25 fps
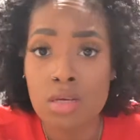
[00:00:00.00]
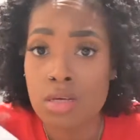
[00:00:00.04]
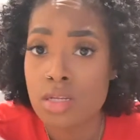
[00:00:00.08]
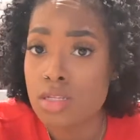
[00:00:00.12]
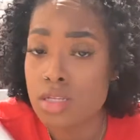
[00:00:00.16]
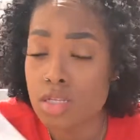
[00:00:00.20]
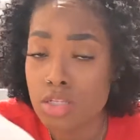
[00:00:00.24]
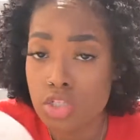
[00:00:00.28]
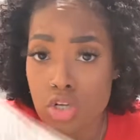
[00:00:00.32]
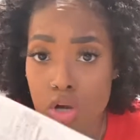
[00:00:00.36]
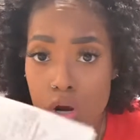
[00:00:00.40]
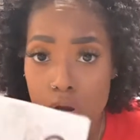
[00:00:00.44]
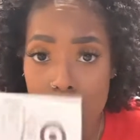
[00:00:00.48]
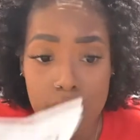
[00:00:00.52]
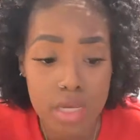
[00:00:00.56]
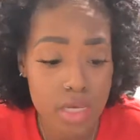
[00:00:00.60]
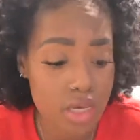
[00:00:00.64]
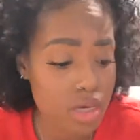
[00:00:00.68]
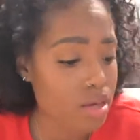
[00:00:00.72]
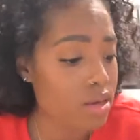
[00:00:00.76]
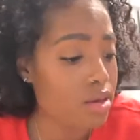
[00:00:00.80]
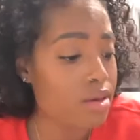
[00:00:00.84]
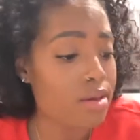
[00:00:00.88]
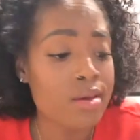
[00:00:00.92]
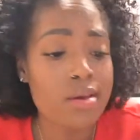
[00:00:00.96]
the
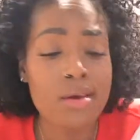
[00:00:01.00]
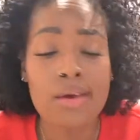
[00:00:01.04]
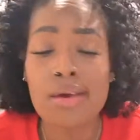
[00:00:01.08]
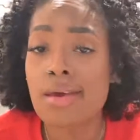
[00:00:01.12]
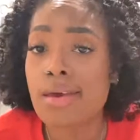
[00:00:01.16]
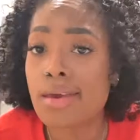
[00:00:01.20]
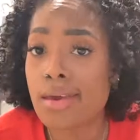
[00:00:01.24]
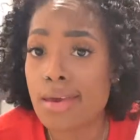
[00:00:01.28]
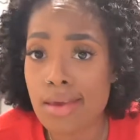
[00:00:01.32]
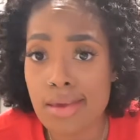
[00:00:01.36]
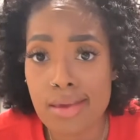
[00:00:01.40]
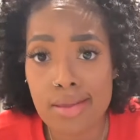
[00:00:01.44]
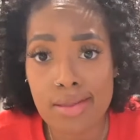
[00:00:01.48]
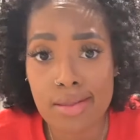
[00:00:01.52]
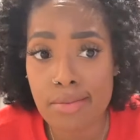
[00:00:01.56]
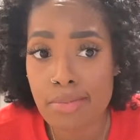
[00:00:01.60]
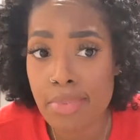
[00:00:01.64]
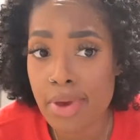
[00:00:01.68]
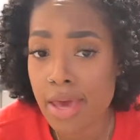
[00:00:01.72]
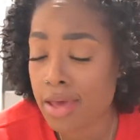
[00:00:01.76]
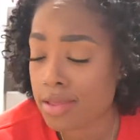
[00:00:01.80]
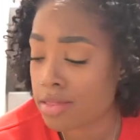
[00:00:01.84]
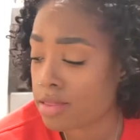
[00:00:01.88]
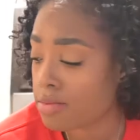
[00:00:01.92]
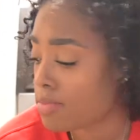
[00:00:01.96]
Target and the
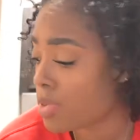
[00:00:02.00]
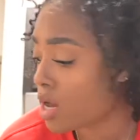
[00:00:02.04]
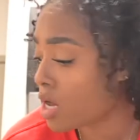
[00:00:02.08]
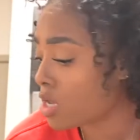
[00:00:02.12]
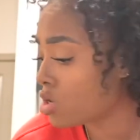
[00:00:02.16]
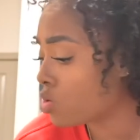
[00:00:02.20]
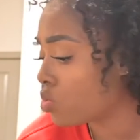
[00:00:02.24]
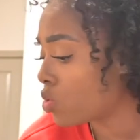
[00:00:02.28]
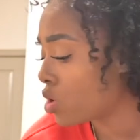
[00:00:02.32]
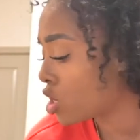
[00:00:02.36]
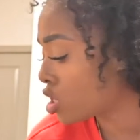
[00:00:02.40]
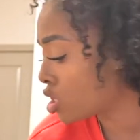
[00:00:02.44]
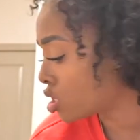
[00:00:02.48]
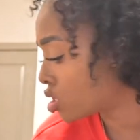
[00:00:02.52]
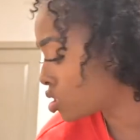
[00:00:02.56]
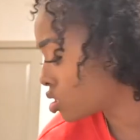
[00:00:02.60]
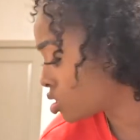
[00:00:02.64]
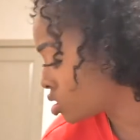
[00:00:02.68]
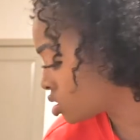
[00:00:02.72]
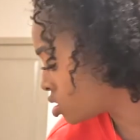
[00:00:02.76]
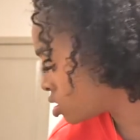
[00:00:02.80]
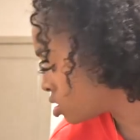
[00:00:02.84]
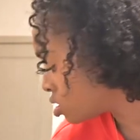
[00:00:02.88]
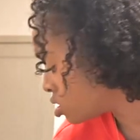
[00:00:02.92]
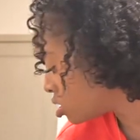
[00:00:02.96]
Bath and Body
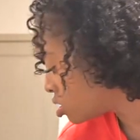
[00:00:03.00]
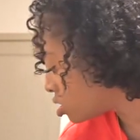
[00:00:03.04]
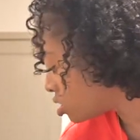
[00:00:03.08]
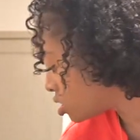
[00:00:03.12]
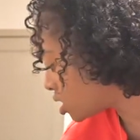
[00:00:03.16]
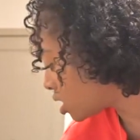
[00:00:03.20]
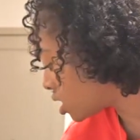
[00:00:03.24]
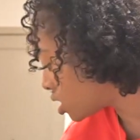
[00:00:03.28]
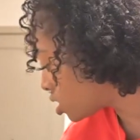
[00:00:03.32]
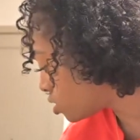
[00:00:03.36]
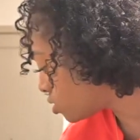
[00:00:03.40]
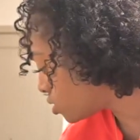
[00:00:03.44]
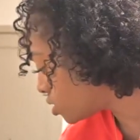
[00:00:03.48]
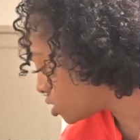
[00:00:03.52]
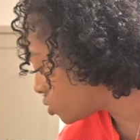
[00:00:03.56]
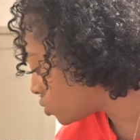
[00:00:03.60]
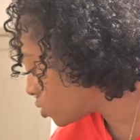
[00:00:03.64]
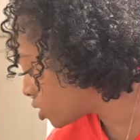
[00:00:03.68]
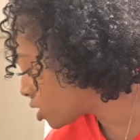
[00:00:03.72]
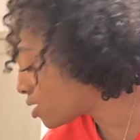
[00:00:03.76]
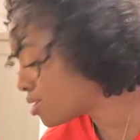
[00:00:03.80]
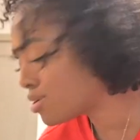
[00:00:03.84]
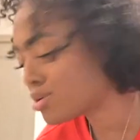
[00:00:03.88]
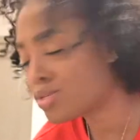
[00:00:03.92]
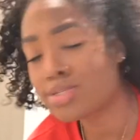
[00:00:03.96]
Works, did I go
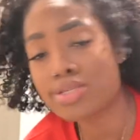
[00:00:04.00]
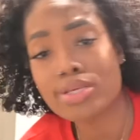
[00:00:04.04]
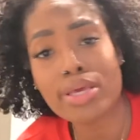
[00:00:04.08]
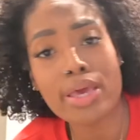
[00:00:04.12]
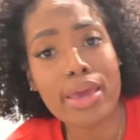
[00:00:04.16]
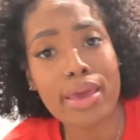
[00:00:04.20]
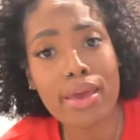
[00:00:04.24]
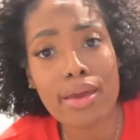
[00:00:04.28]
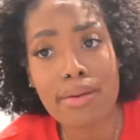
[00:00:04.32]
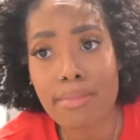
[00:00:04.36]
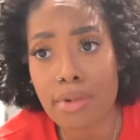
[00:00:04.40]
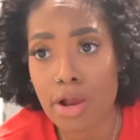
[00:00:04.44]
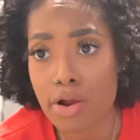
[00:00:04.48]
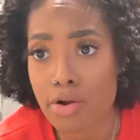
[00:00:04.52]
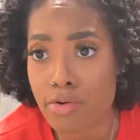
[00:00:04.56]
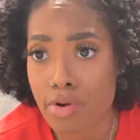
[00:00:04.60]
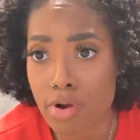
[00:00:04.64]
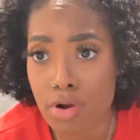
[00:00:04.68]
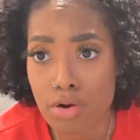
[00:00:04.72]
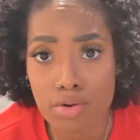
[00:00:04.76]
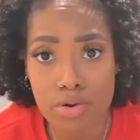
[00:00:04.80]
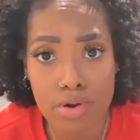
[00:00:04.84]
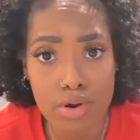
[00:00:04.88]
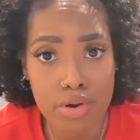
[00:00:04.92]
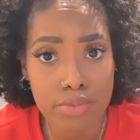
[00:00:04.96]
anywhere else? And my
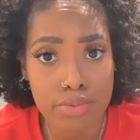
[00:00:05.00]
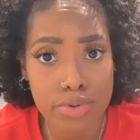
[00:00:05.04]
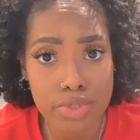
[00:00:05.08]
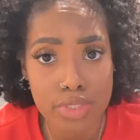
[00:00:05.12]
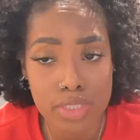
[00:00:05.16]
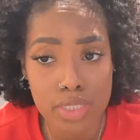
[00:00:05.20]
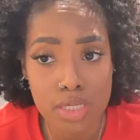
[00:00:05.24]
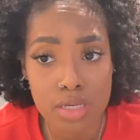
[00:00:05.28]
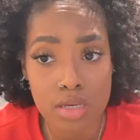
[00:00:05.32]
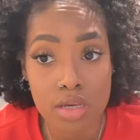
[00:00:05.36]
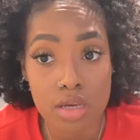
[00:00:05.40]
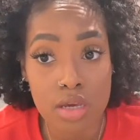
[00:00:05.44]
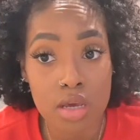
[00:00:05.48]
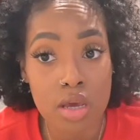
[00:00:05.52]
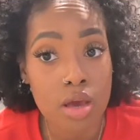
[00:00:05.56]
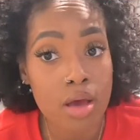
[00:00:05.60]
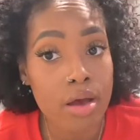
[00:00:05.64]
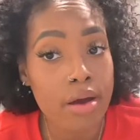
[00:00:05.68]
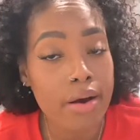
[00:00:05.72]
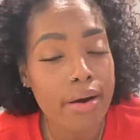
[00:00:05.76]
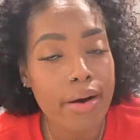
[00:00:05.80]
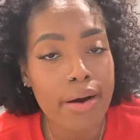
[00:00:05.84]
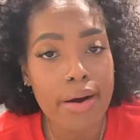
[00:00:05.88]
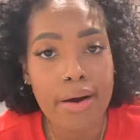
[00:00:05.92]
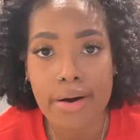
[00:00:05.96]
Kroger receipt,
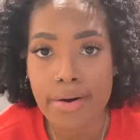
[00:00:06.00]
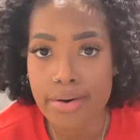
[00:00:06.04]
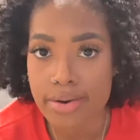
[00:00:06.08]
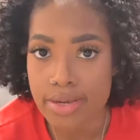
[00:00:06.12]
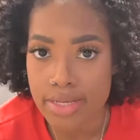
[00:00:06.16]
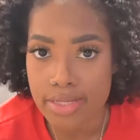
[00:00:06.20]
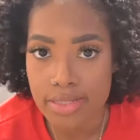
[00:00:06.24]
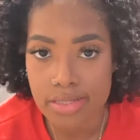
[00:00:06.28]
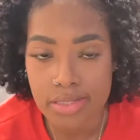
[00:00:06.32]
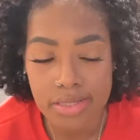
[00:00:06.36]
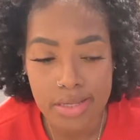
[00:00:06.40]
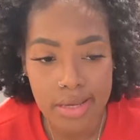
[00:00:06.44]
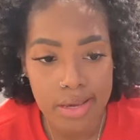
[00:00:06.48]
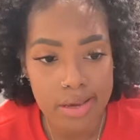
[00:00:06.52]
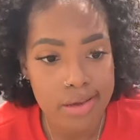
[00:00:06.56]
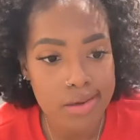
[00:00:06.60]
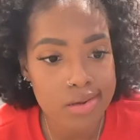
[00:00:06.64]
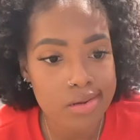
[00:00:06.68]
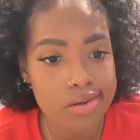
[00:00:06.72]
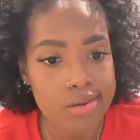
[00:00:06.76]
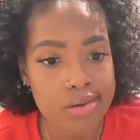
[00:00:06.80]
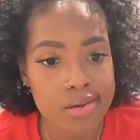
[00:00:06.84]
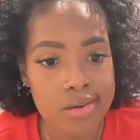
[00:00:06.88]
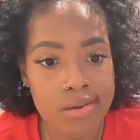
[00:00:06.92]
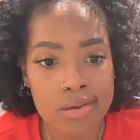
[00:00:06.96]
all getting scanned
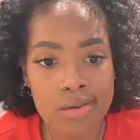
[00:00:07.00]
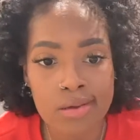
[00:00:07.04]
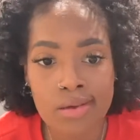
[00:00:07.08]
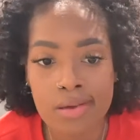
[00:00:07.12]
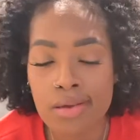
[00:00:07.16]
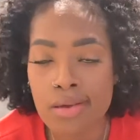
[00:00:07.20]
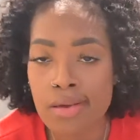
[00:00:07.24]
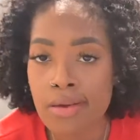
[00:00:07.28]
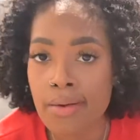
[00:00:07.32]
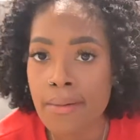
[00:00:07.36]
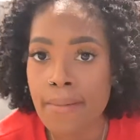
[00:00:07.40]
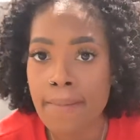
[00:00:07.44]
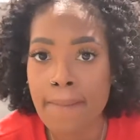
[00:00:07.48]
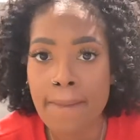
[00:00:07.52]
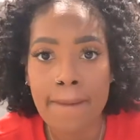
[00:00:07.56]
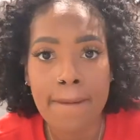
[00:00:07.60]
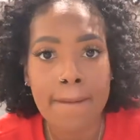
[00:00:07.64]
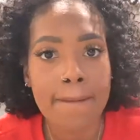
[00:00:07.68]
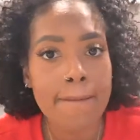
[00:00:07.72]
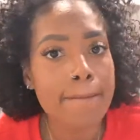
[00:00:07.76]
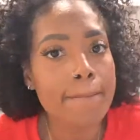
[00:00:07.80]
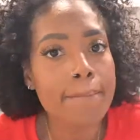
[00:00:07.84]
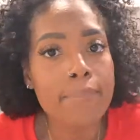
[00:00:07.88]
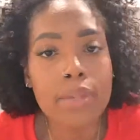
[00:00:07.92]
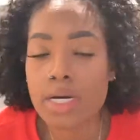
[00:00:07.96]

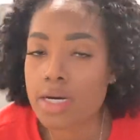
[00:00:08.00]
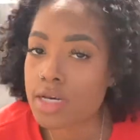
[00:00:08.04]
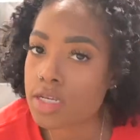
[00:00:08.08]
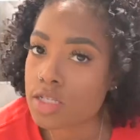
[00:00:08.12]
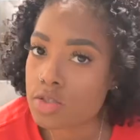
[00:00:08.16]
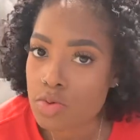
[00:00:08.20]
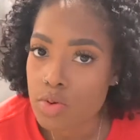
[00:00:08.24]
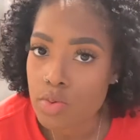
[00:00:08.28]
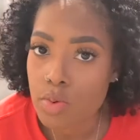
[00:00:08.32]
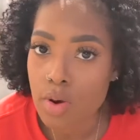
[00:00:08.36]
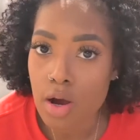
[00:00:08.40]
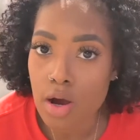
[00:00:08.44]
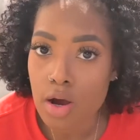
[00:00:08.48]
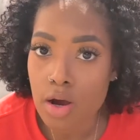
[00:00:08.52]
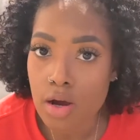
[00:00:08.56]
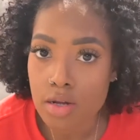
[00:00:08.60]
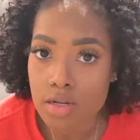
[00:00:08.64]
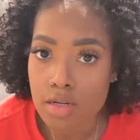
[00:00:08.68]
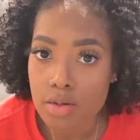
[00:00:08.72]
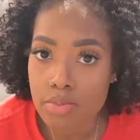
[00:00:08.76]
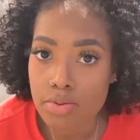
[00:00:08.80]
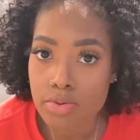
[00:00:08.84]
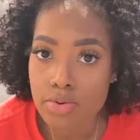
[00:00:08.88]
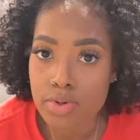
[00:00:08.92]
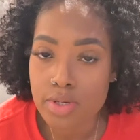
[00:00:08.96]
because we want all
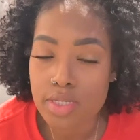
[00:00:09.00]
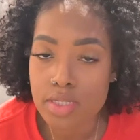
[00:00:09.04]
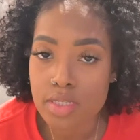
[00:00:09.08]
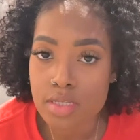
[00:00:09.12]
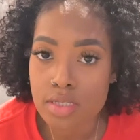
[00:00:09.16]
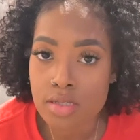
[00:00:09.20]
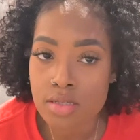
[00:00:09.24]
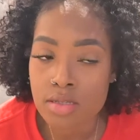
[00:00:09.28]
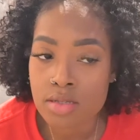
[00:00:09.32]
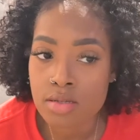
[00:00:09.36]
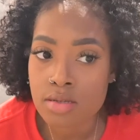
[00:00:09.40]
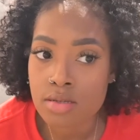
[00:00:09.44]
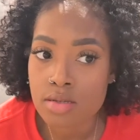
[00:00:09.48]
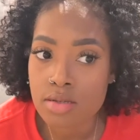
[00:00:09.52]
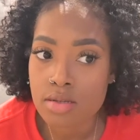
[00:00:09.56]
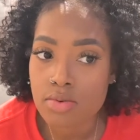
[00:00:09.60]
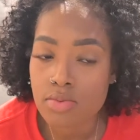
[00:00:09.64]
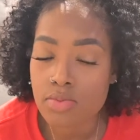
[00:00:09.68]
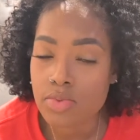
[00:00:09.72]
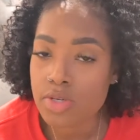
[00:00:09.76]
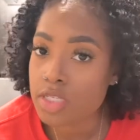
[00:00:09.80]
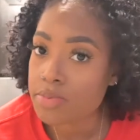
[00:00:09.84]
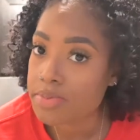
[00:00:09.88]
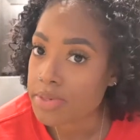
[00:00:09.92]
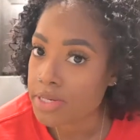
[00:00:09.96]
the points.
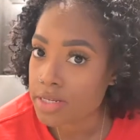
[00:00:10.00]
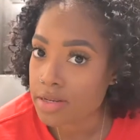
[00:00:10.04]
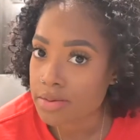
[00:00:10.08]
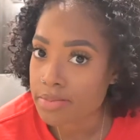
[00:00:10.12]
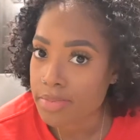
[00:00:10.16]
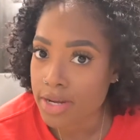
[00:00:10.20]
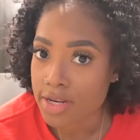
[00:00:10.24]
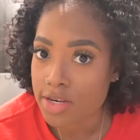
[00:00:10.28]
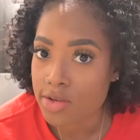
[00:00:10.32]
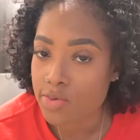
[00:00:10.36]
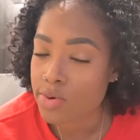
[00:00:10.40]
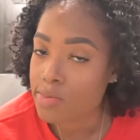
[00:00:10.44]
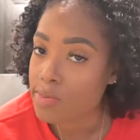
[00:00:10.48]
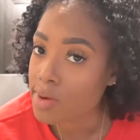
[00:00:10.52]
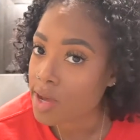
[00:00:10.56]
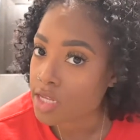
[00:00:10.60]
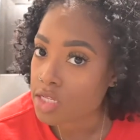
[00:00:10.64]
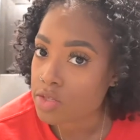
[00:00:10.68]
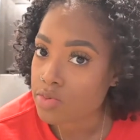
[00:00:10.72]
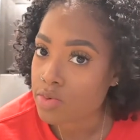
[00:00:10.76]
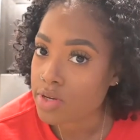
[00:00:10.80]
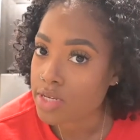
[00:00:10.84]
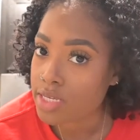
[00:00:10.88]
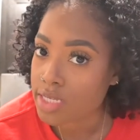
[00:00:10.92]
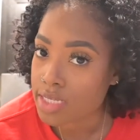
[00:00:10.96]
We spending money, we might
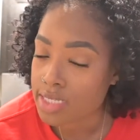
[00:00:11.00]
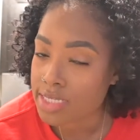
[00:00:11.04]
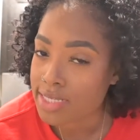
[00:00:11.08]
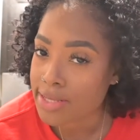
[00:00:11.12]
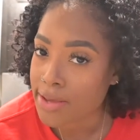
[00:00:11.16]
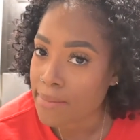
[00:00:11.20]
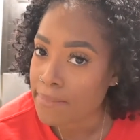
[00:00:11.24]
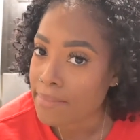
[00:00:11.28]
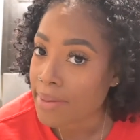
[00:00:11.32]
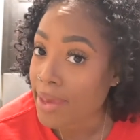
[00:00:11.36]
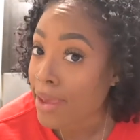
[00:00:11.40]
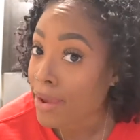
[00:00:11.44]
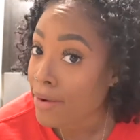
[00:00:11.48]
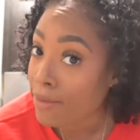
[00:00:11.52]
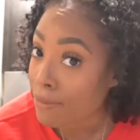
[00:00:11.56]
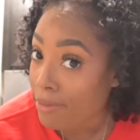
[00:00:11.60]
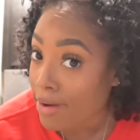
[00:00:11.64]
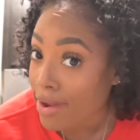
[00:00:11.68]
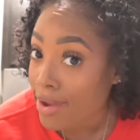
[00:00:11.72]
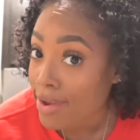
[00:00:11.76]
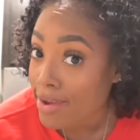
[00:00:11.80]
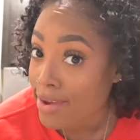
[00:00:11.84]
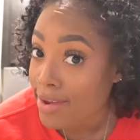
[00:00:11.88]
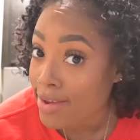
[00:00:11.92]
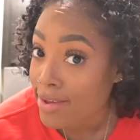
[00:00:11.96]
as well get some back,
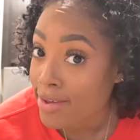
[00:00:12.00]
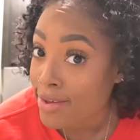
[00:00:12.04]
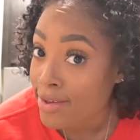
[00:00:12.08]
right?